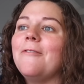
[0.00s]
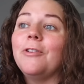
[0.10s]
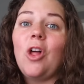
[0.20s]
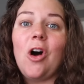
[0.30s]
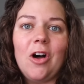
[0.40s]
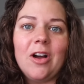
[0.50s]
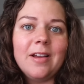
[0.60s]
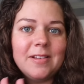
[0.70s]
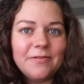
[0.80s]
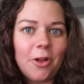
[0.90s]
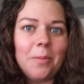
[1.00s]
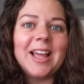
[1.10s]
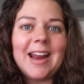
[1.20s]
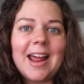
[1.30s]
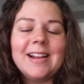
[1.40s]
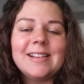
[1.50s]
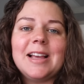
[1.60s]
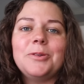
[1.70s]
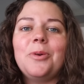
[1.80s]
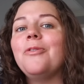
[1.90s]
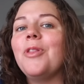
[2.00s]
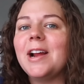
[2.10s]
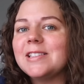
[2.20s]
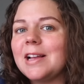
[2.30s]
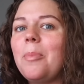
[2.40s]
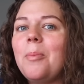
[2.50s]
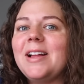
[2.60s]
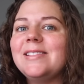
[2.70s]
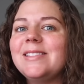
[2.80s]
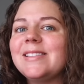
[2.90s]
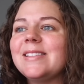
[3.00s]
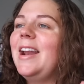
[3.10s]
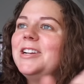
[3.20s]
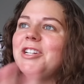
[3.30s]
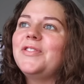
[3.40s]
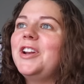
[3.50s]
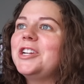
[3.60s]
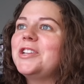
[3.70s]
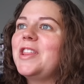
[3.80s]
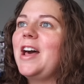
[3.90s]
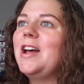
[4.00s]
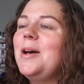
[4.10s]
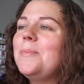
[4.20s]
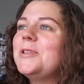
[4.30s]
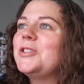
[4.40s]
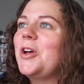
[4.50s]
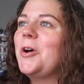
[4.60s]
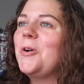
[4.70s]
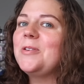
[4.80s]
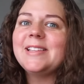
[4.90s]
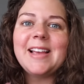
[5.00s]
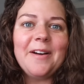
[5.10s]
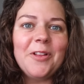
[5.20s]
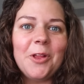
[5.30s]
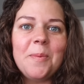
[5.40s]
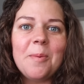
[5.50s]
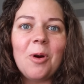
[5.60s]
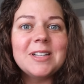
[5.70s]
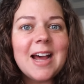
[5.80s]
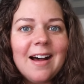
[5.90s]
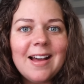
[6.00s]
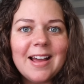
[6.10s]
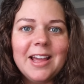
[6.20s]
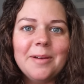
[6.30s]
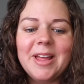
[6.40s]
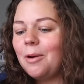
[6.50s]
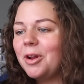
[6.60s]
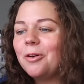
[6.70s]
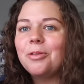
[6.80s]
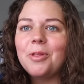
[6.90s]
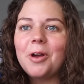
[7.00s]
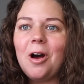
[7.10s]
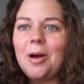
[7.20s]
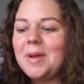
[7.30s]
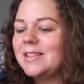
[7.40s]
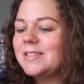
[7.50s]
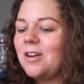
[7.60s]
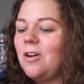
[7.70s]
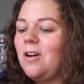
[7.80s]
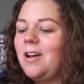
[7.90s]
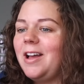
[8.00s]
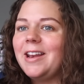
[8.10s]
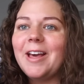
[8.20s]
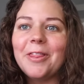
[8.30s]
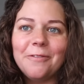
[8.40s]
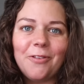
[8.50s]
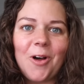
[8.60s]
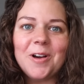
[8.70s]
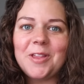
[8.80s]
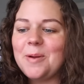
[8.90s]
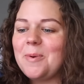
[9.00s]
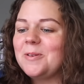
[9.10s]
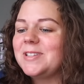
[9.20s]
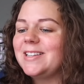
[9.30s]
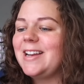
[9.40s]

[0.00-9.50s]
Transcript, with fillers: vlog filming and editing schedule for the next couple months. And I just finished that up. So since I have a little bit more time, I'm gonna go through the comments on the vlog that I posted